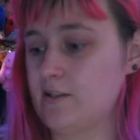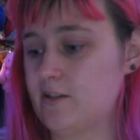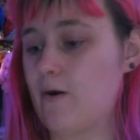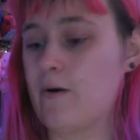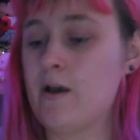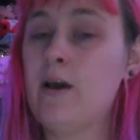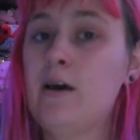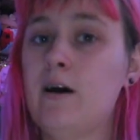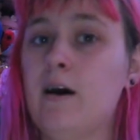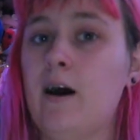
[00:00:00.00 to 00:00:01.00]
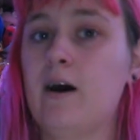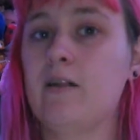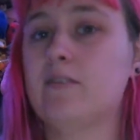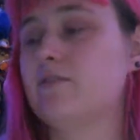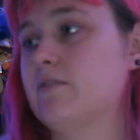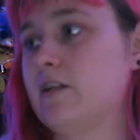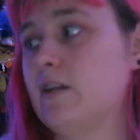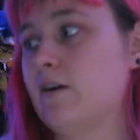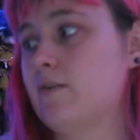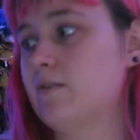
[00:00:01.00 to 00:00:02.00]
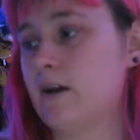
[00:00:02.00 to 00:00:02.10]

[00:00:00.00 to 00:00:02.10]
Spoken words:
So this video,